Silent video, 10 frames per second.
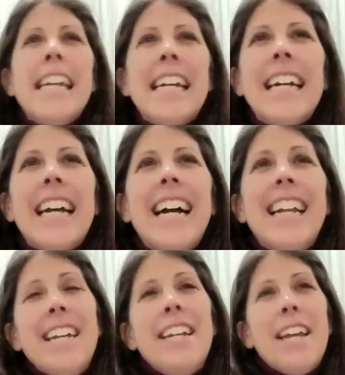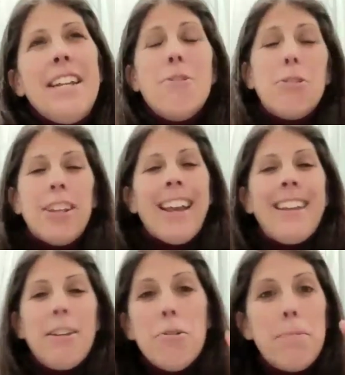think, and you
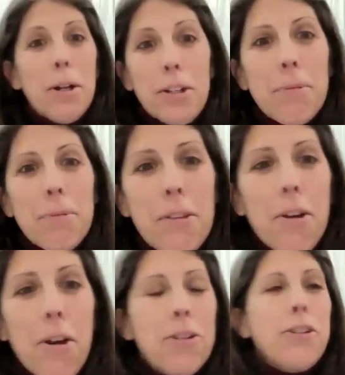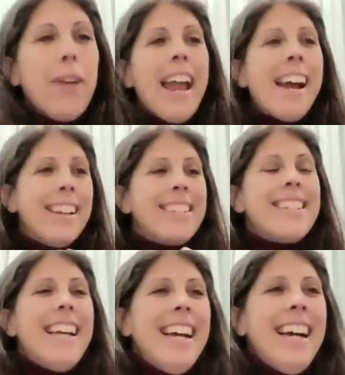say you built it with your own two
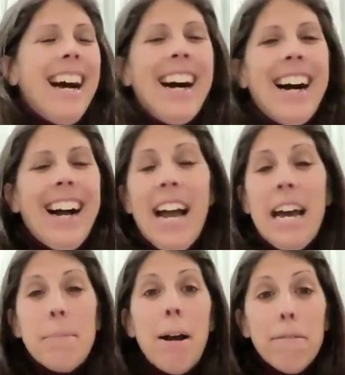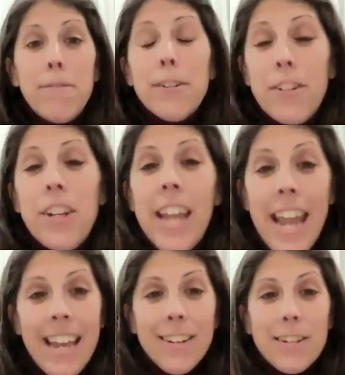hands. I had about 50
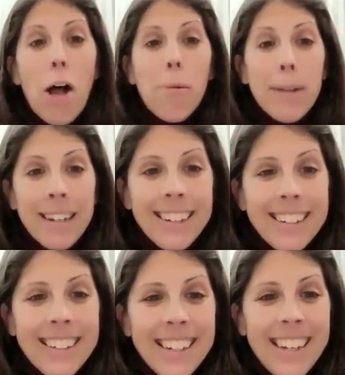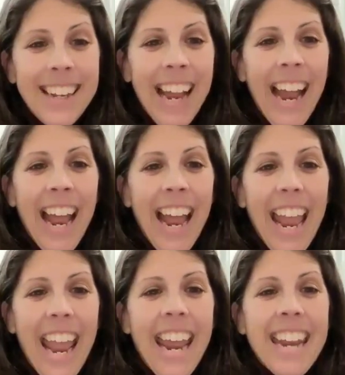hands helping,
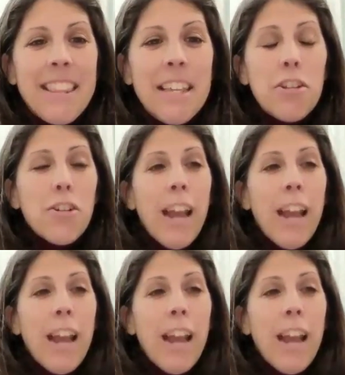and these